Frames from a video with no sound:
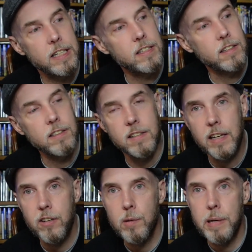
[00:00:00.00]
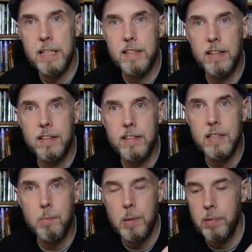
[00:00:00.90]
that's a good sign or a bad sign, because
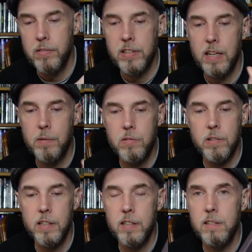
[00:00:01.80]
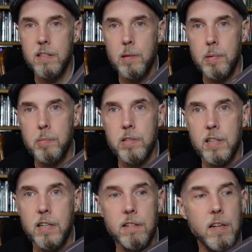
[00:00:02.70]
some people have said it was really good, and some people
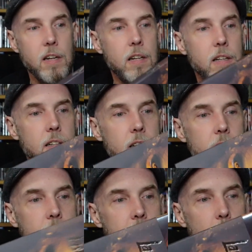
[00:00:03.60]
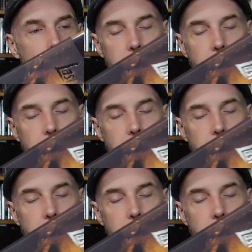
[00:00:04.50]
said, no